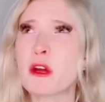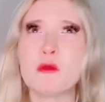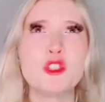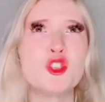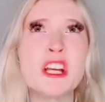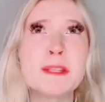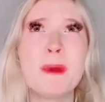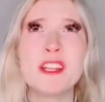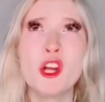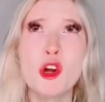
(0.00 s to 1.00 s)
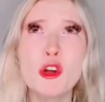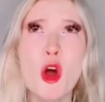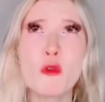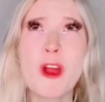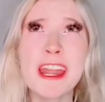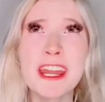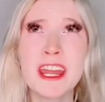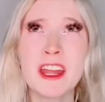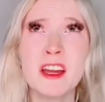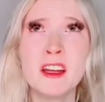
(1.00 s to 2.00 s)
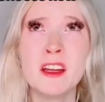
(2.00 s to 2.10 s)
It was just my turn already.